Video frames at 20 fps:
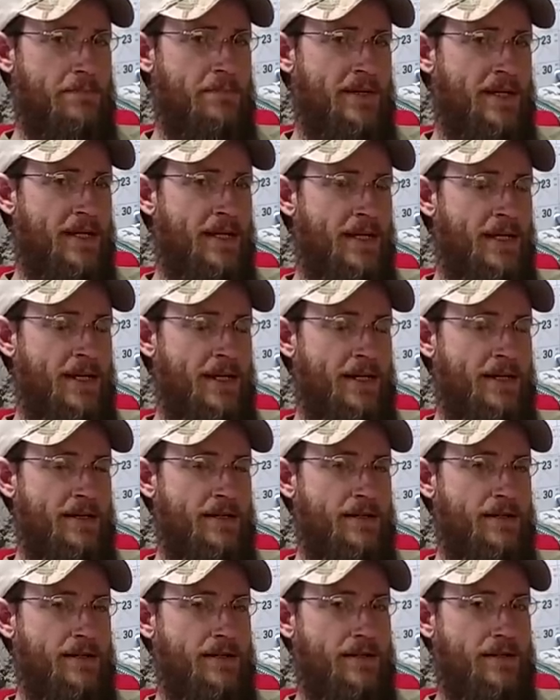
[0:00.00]
PA
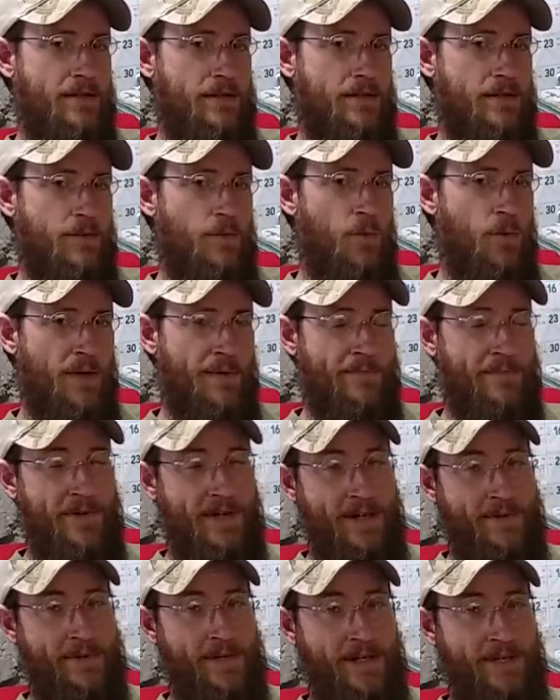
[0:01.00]

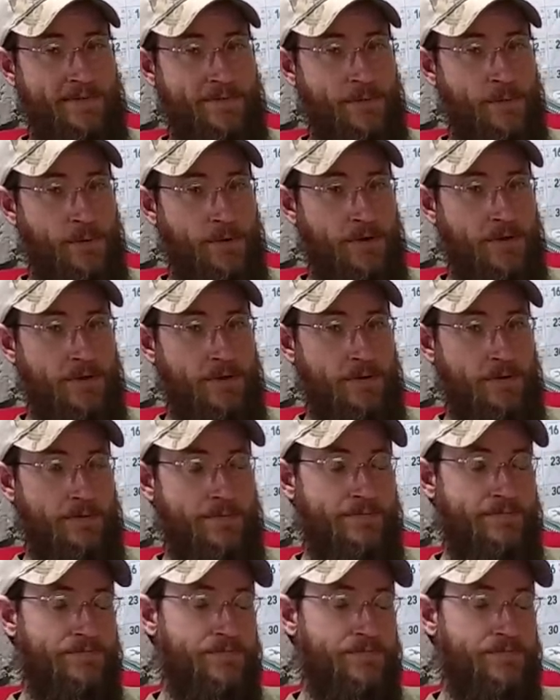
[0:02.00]
15942.